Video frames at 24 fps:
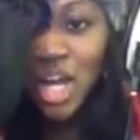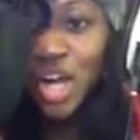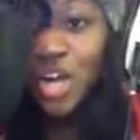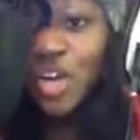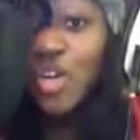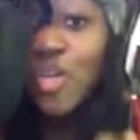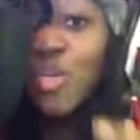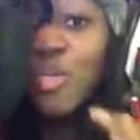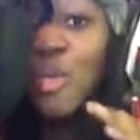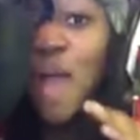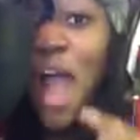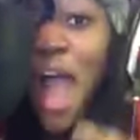
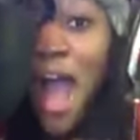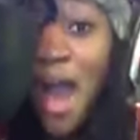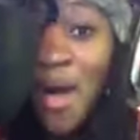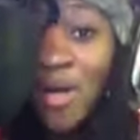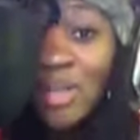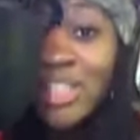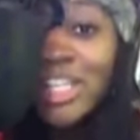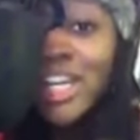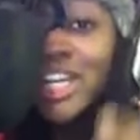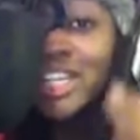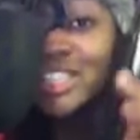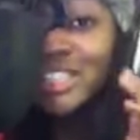
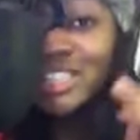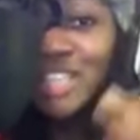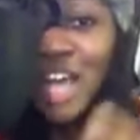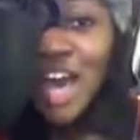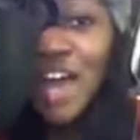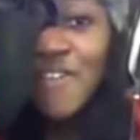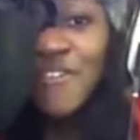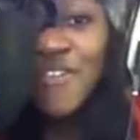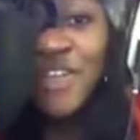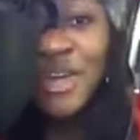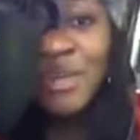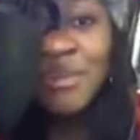Crowd
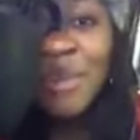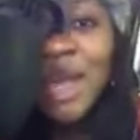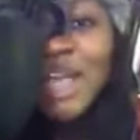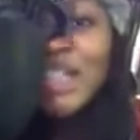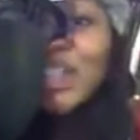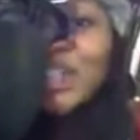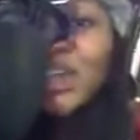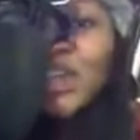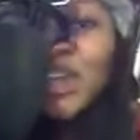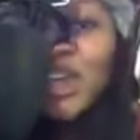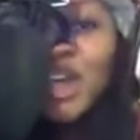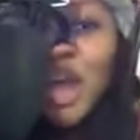surfing. Make
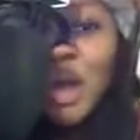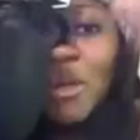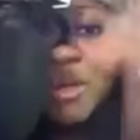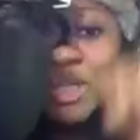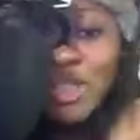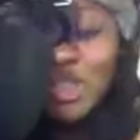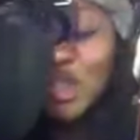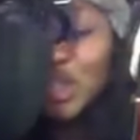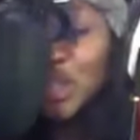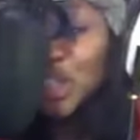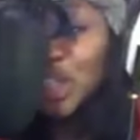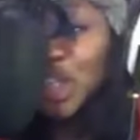sure you go
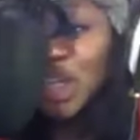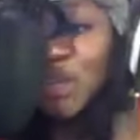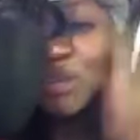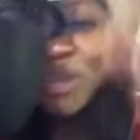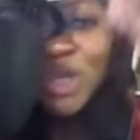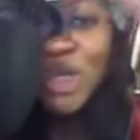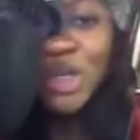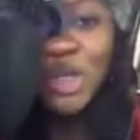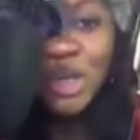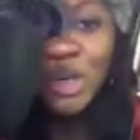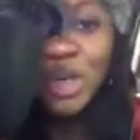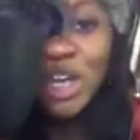on YouTube
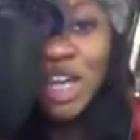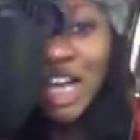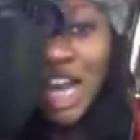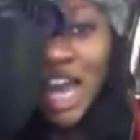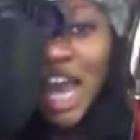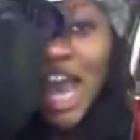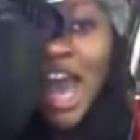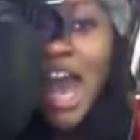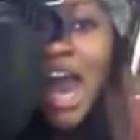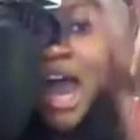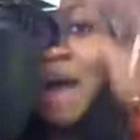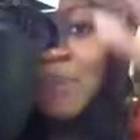and Google
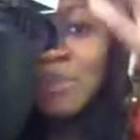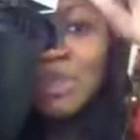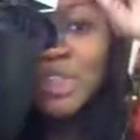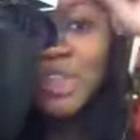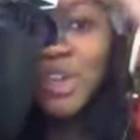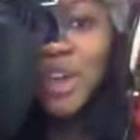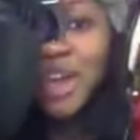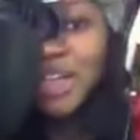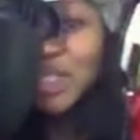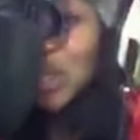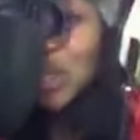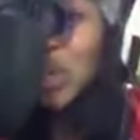it. I'm
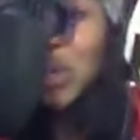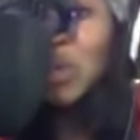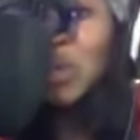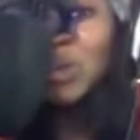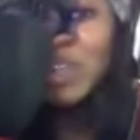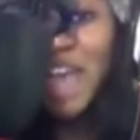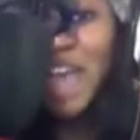sure it's all